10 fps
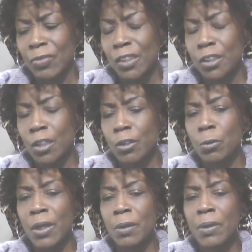So
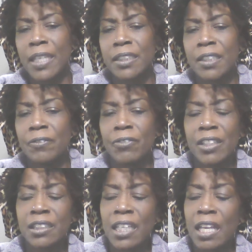anyway, we at Jen
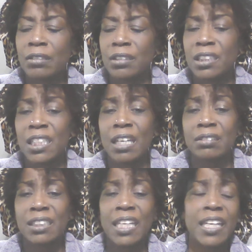Festival House and she
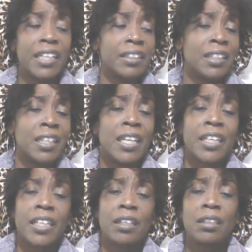outside
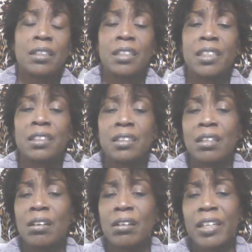killing the
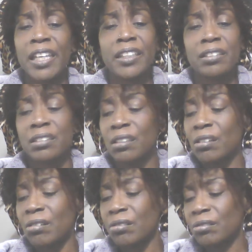guitar and a
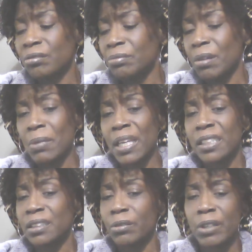song.
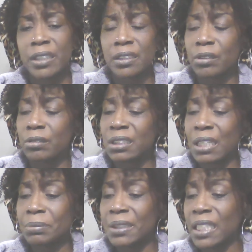Amazing Grace, girl,
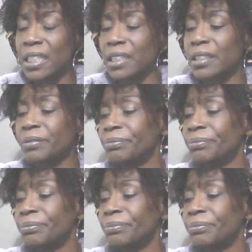stop singing it.